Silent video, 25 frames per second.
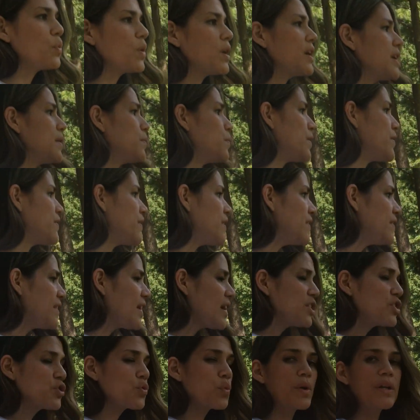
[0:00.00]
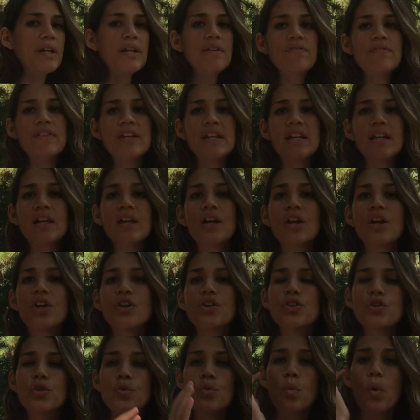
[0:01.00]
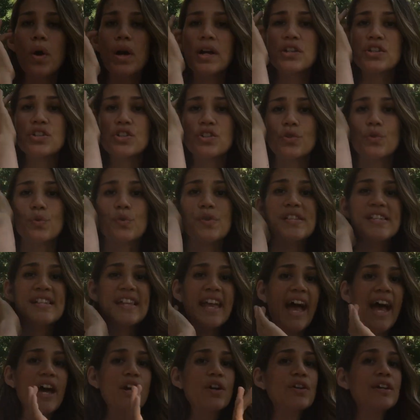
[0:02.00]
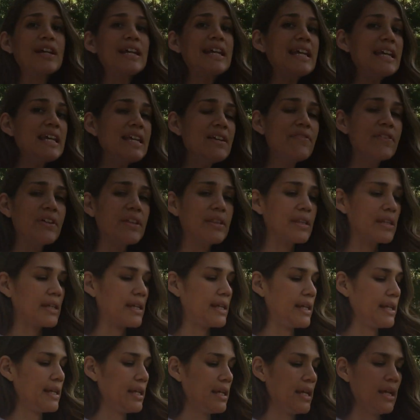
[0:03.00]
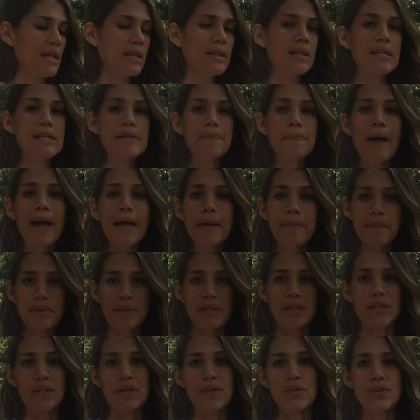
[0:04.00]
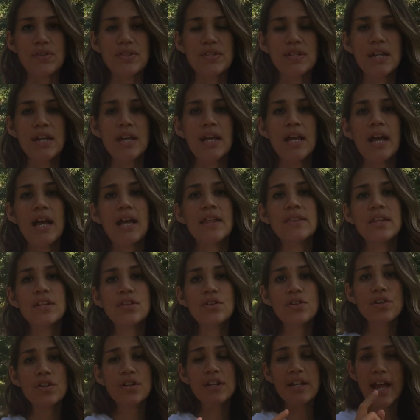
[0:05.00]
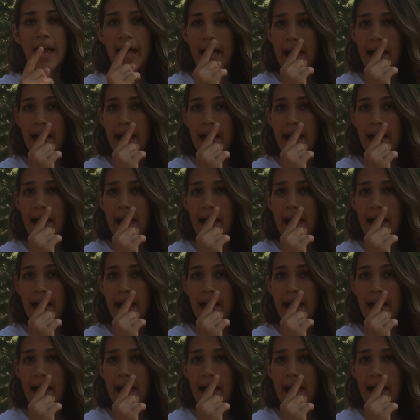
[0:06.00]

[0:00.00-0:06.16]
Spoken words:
want, within that 20 feet, you want to scatter evenly these pipe cleaners. And then you're going to